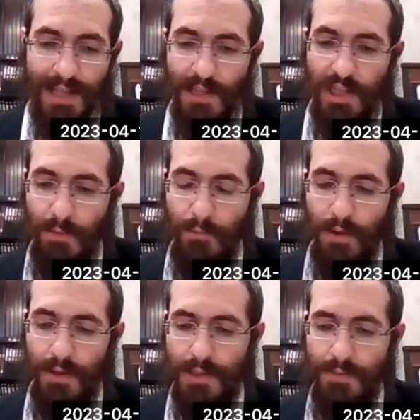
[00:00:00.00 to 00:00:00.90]
in the chati shal
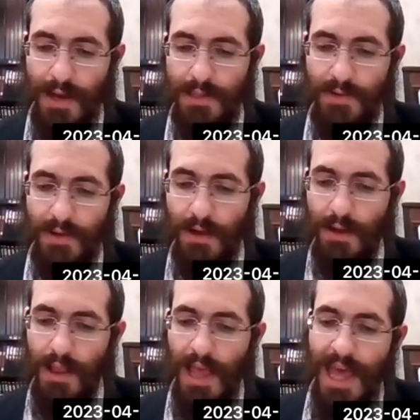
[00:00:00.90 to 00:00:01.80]
before the zman
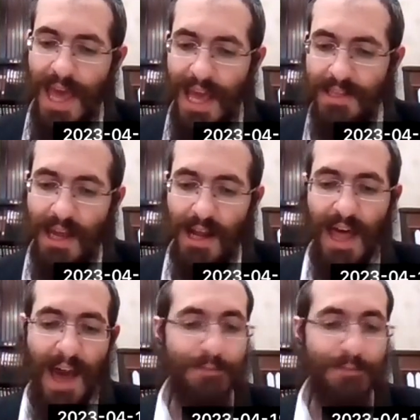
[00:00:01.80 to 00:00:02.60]
asvira. You